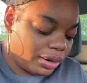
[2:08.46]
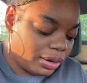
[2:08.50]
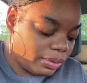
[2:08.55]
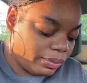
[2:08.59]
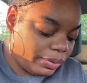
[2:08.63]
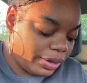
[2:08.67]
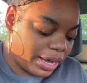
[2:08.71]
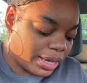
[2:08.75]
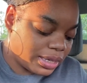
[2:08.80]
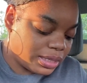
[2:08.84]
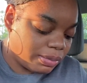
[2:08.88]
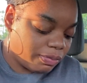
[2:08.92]
We
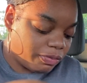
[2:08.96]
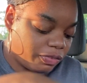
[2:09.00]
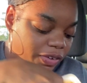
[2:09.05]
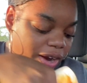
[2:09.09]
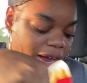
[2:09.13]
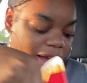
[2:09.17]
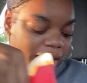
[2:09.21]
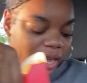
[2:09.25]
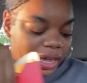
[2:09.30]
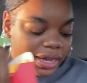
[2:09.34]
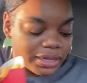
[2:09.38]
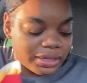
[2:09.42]
got some
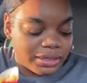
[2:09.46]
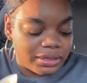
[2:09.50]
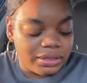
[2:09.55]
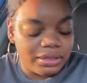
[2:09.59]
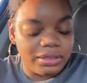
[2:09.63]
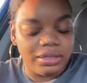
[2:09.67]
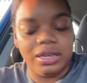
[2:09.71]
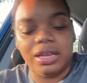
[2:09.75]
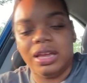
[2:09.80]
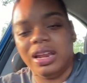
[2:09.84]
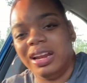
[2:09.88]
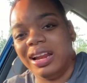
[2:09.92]
fries,
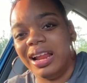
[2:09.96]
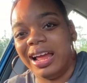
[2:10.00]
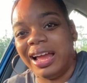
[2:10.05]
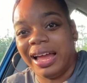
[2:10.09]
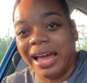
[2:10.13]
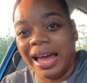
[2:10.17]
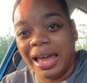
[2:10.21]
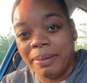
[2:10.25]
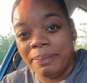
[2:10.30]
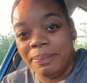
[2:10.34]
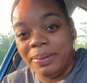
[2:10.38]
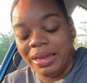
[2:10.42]
and I
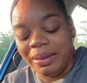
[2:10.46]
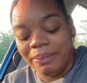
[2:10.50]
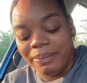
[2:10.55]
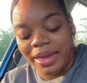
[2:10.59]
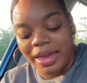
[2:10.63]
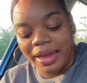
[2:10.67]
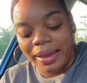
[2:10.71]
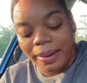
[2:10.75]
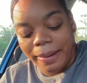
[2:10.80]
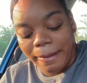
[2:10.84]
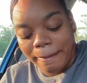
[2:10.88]
got a Big Mac.